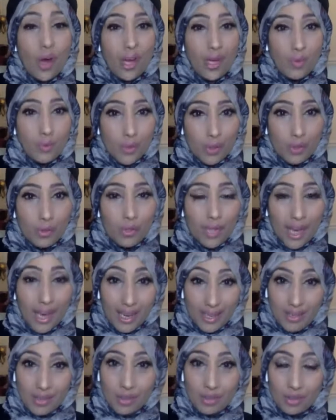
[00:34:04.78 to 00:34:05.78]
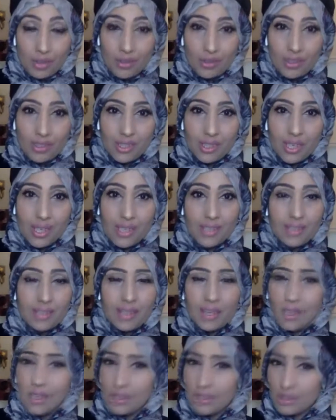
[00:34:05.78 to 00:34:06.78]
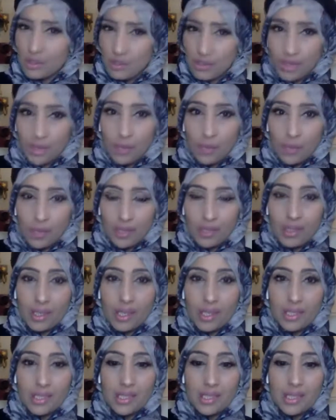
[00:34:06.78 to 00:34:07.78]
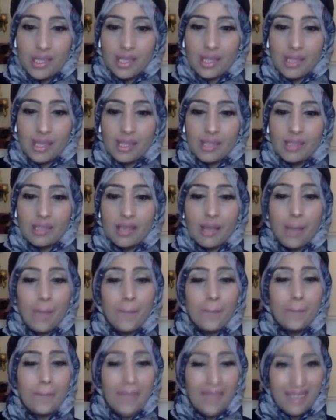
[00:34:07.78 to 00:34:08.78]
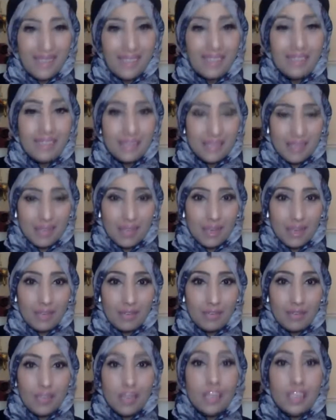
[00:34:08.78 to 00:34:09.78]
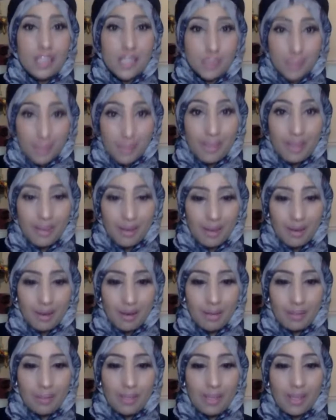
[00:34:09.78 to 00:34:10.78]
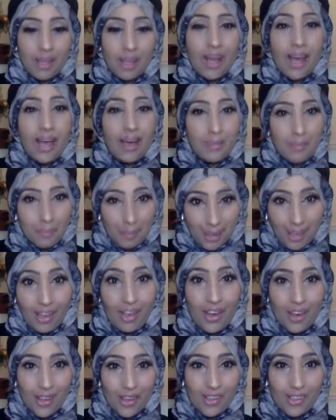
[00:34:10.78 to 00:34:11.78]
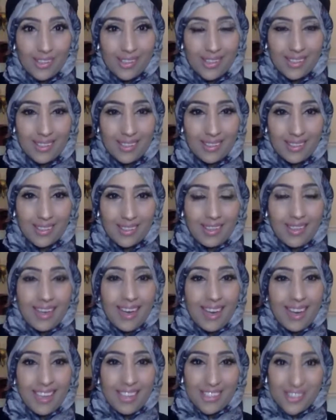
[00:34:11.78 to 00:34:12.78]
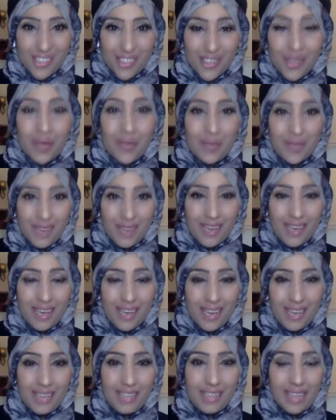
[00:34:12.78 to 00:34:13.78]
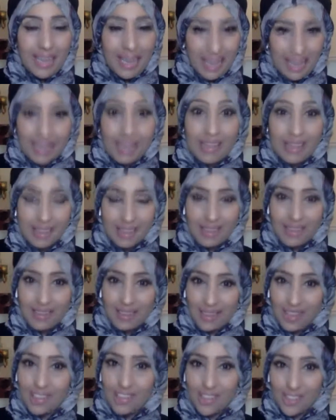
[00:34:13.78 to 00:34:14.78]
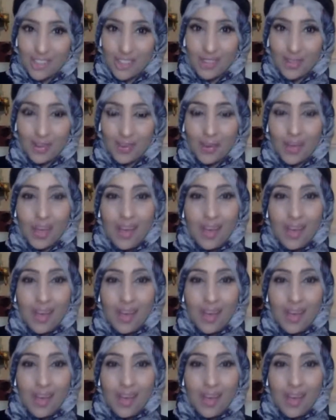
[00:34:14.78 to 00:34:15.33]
I will add on, and I agree with Katie, is make it safe, speak up and be heard, and don't let anything get you,